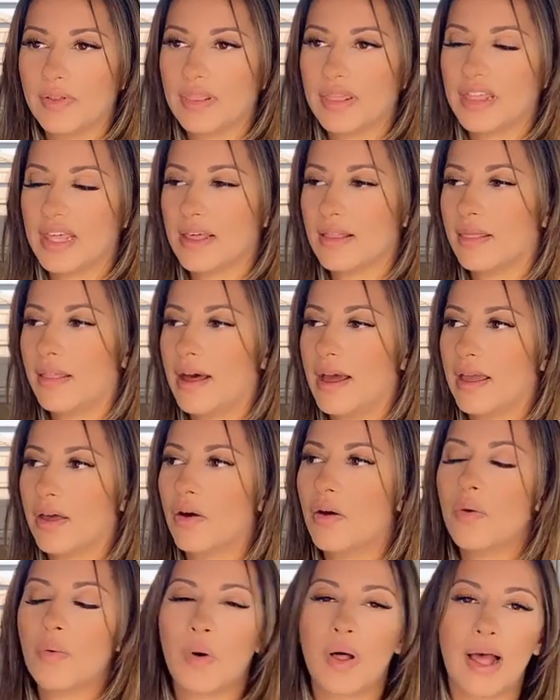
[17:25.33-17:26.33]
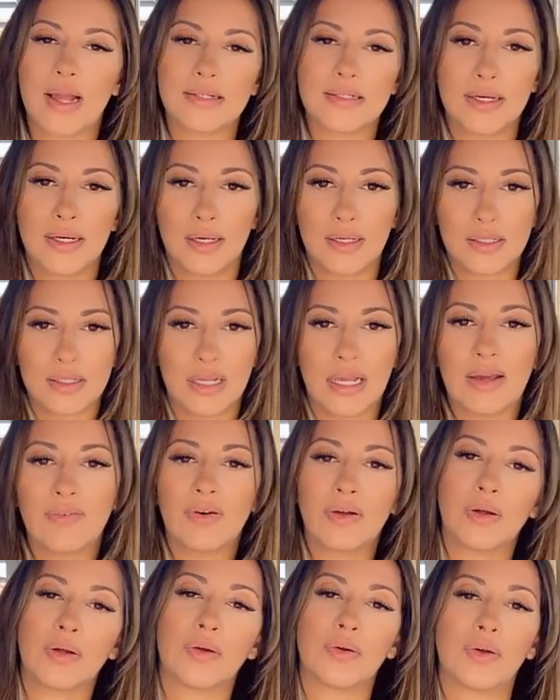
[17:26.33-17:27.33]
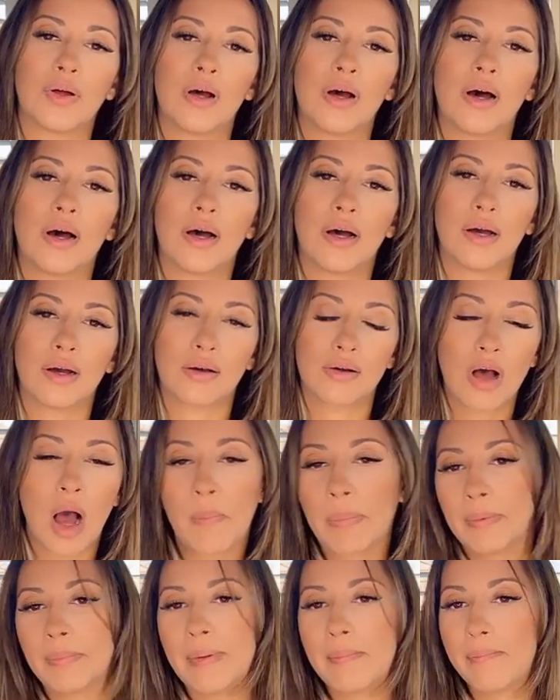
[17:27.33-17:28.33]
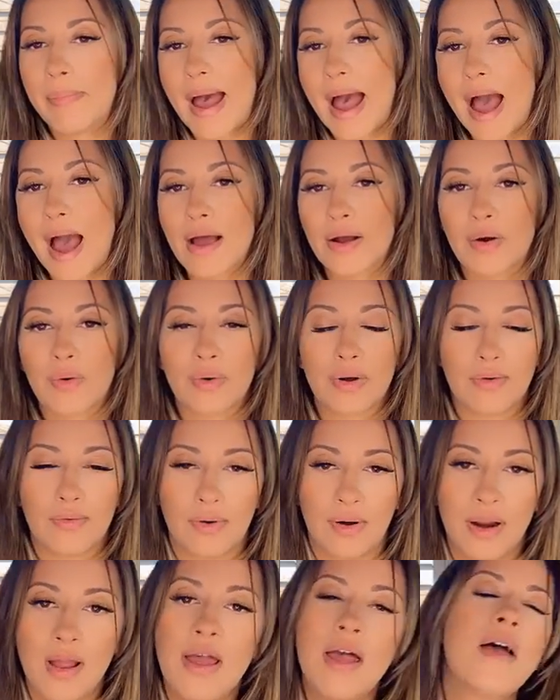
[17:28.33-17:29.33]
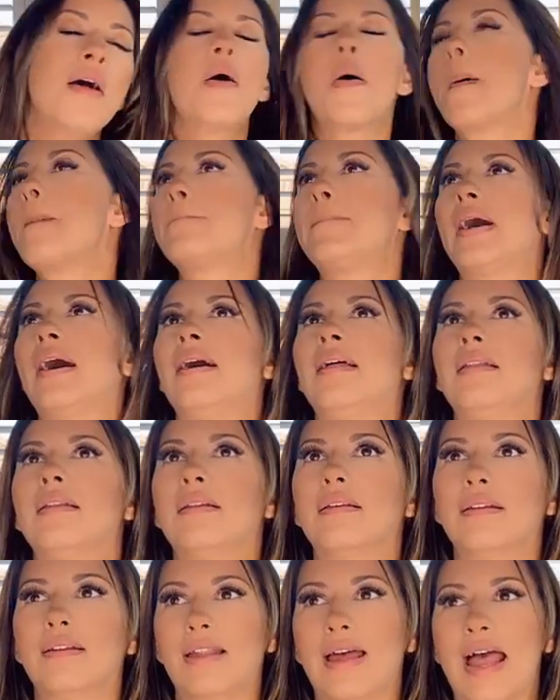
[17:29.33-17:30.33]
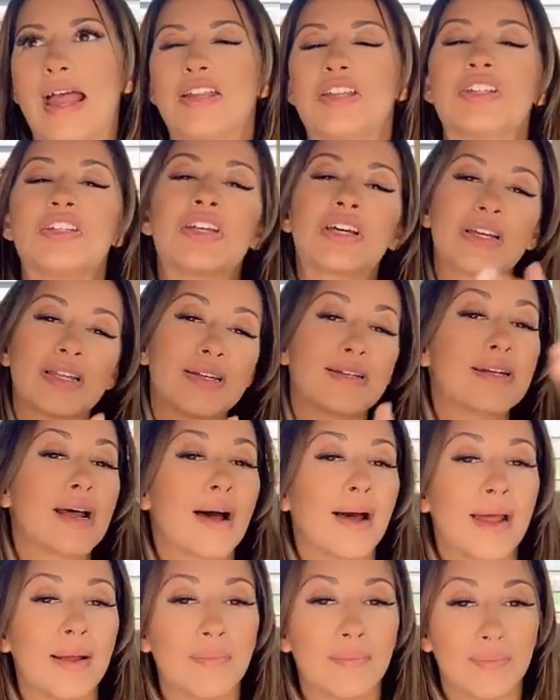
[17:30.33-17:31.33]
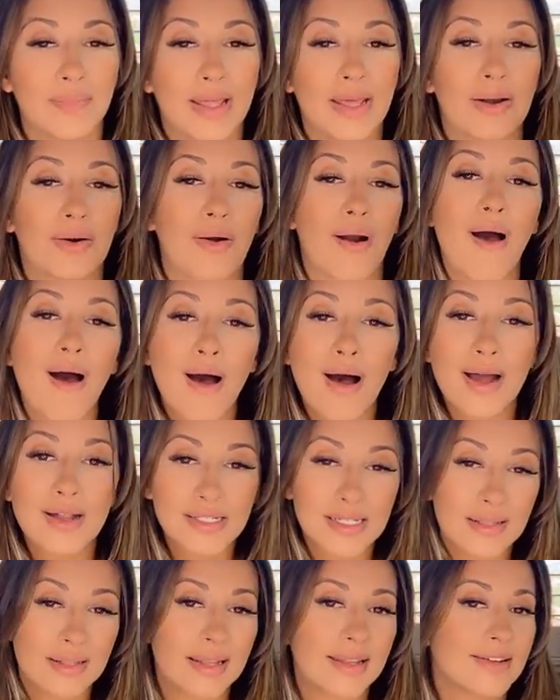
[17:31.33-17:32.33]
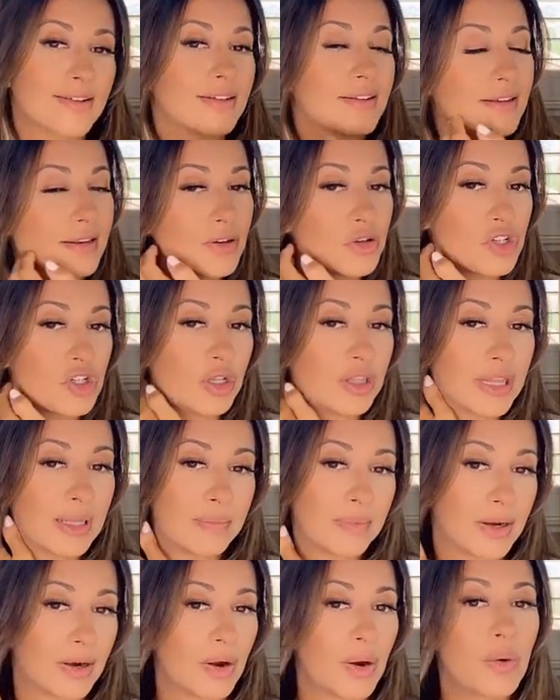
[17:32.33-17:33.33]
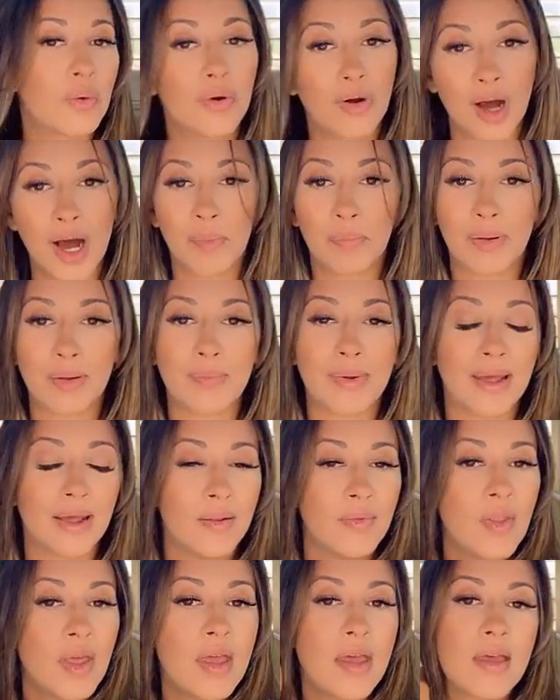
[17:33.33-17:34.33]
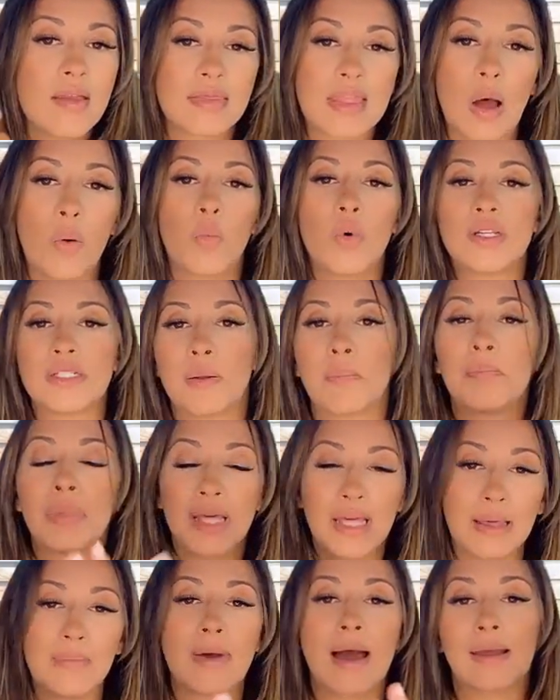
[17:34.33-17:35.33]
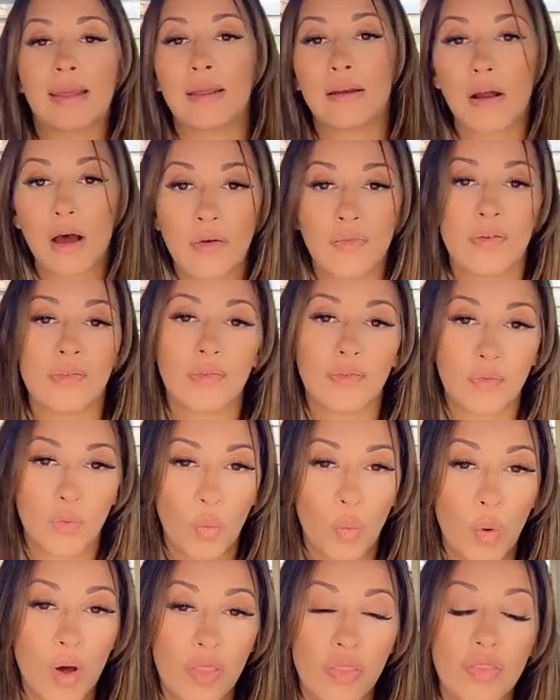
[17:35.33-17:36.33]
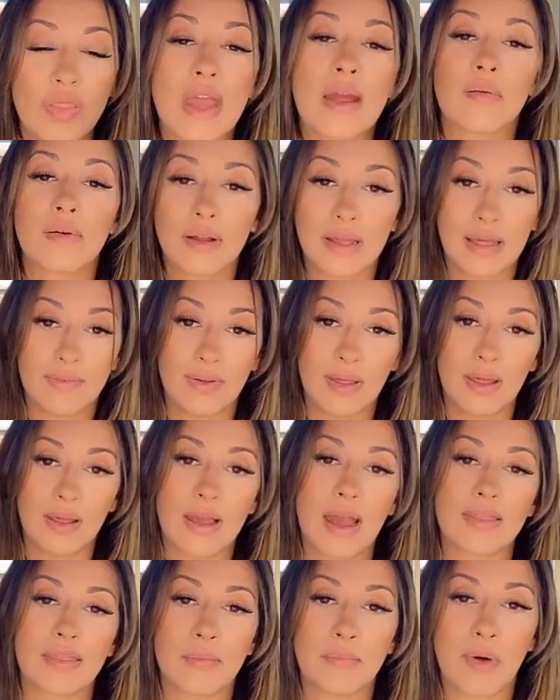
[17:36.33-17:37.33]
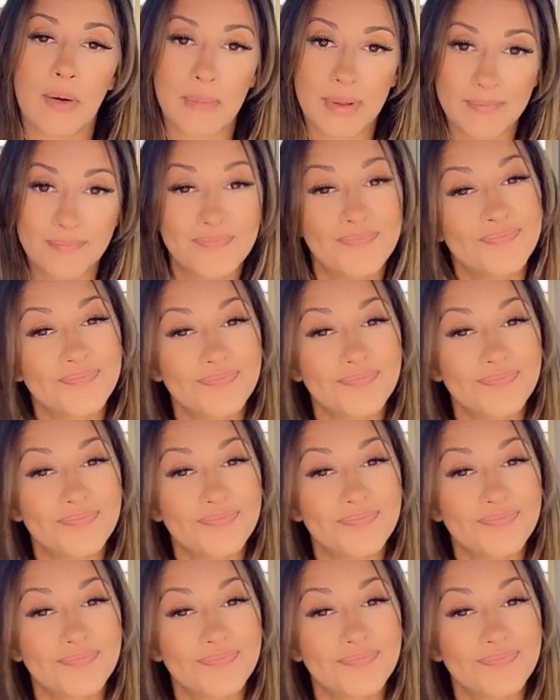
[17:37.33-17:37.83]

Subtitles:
think like, oh, well, I didn't give a compliment back or whatever. But I just took a time later on to like, shoot them their own compliment that wasn't piggybacking off of what they were giving at the moment.